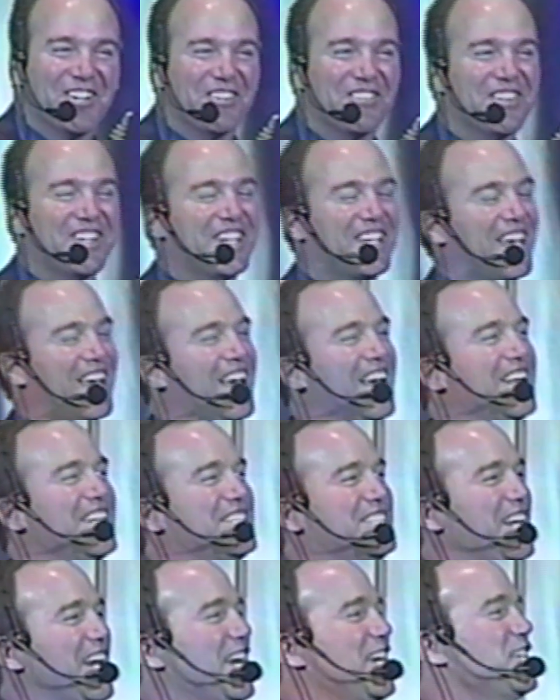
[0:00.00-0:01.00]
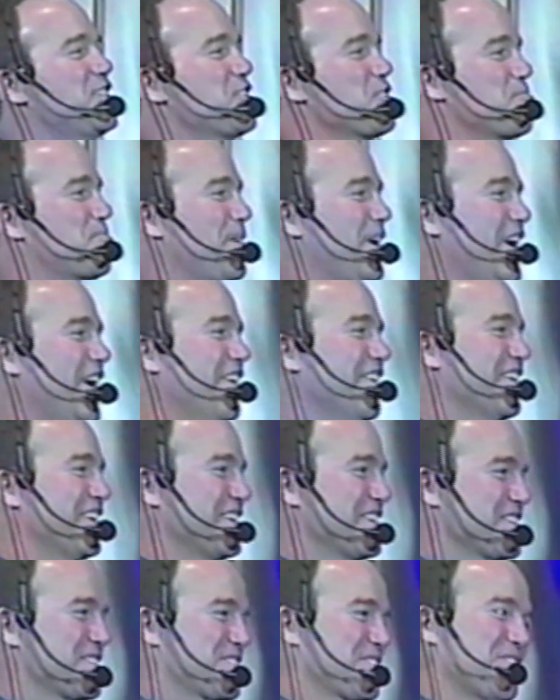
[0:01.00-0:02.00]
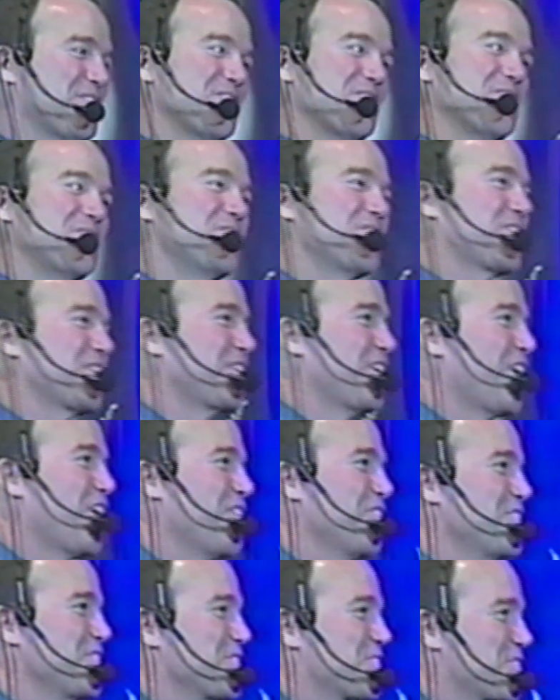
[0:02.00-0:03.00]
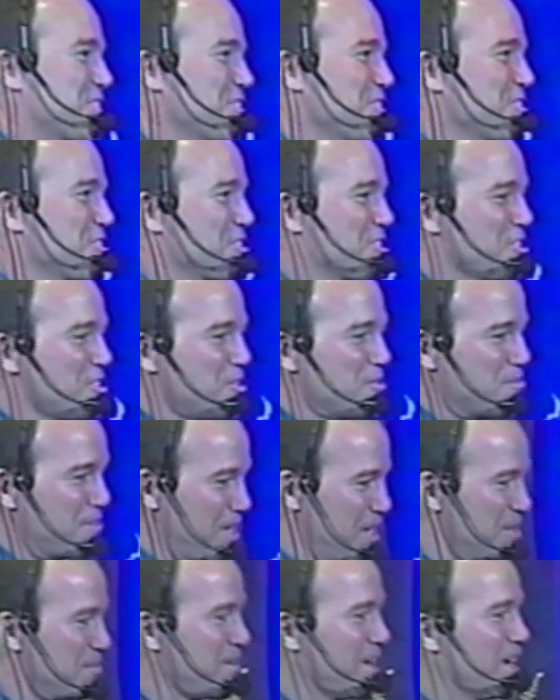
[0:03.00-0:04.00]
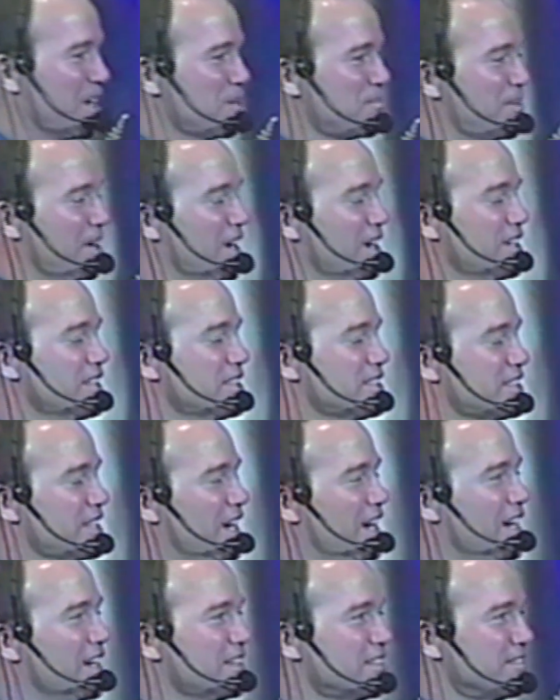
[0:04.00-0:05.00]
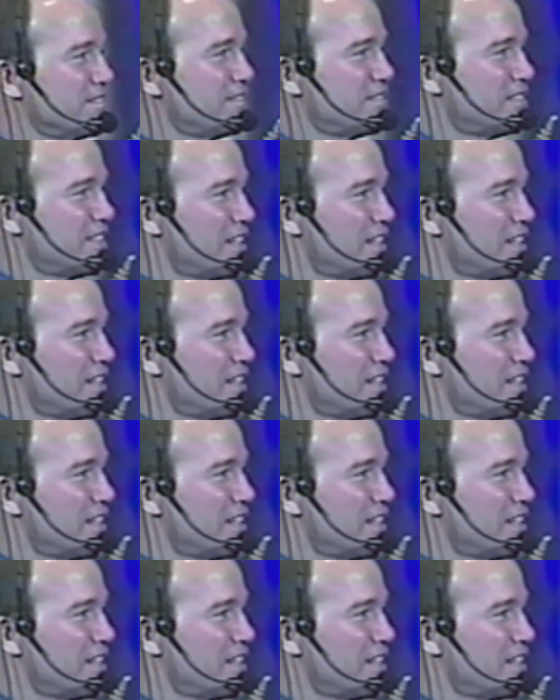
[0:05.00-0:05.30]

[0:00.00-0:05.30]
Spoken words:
We can't change your parents, although you could always choose to be a better parent yourself.